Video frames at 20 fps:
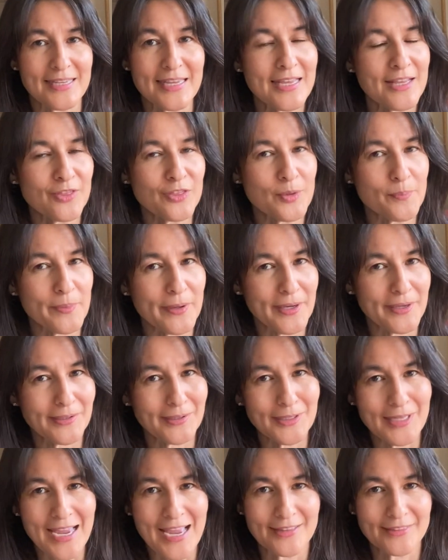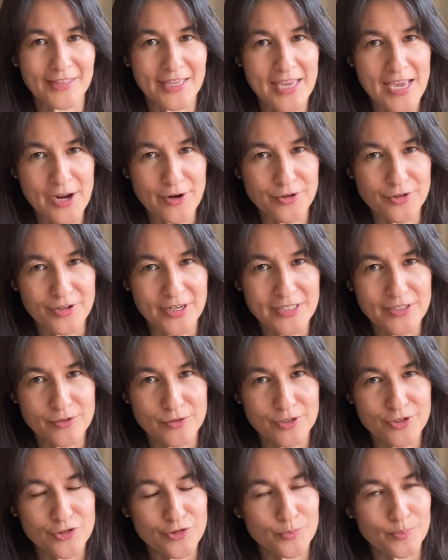in the bottle at the
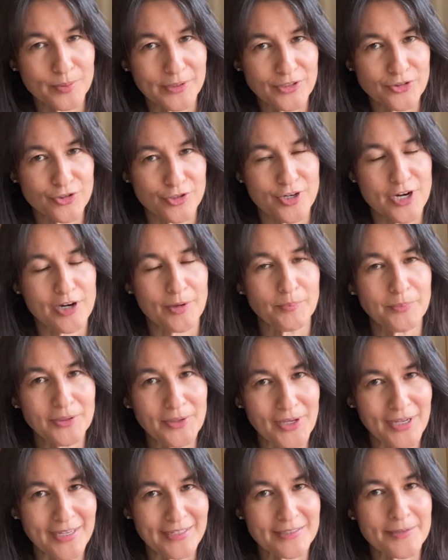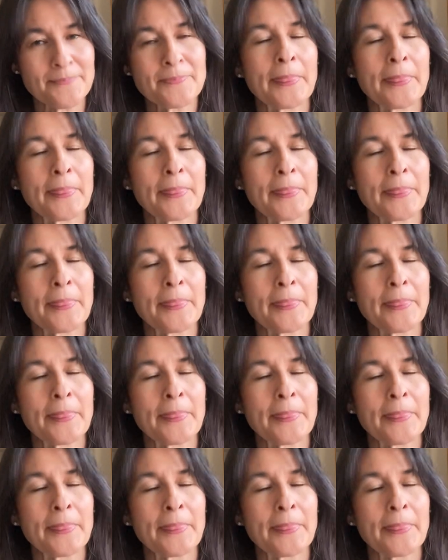hairdressers to bleach your hair blonde.